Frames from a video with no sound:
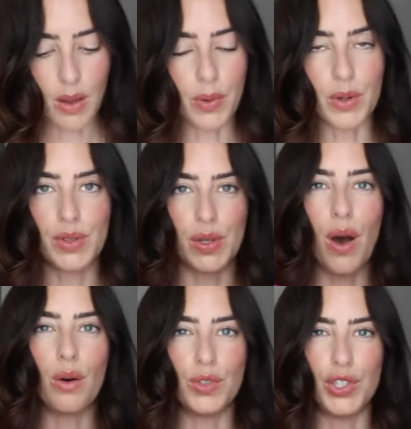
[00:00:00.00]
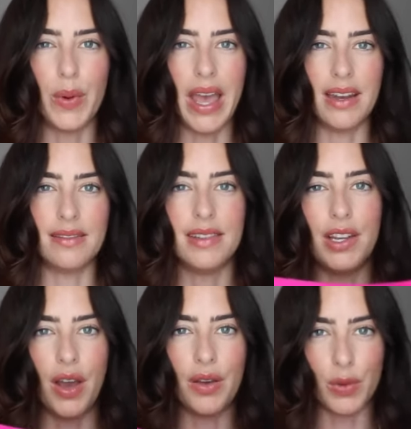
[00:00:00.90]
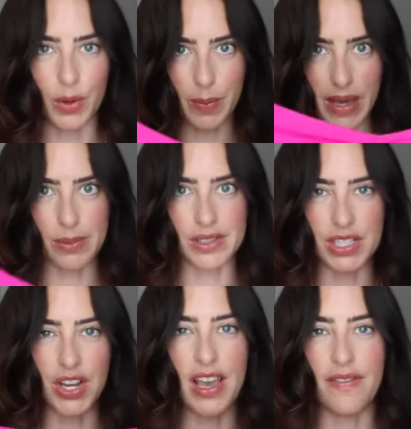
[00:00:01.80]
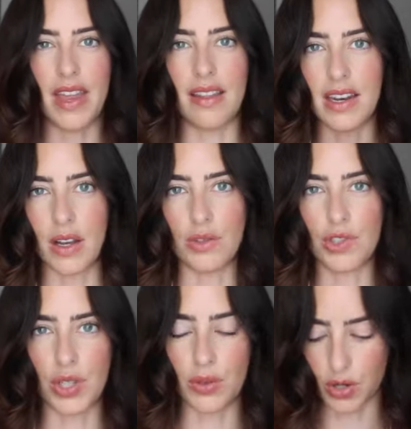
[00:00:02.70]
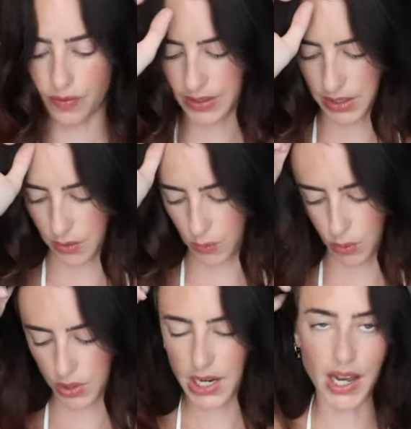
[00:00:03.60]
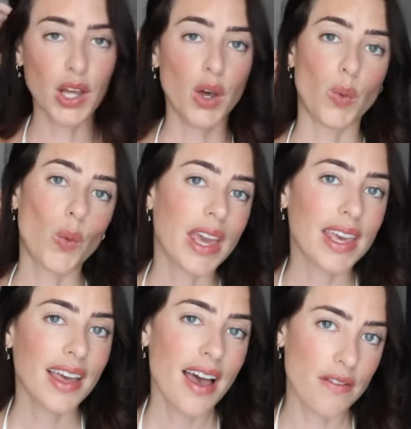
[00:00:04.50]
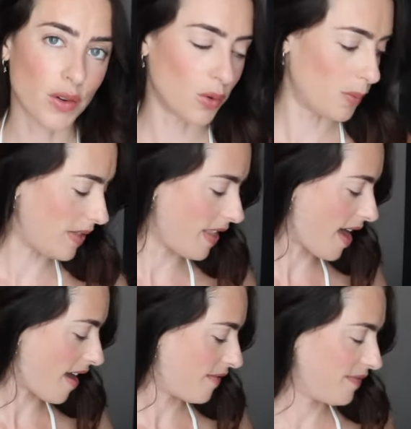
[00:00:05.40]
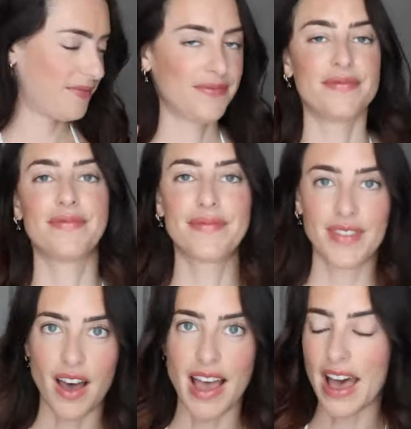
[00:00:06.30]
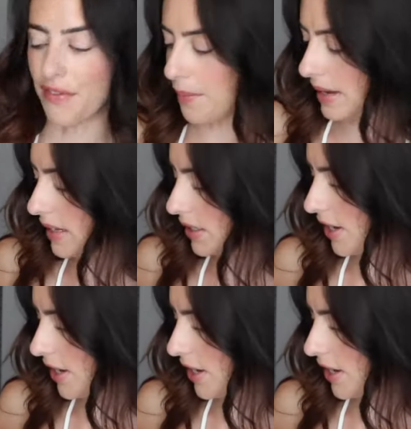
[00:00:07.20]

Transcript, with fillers: but also holds you in, you know, you want to be able to dive in and they don't shoot off into the water. We have all been there, I have a million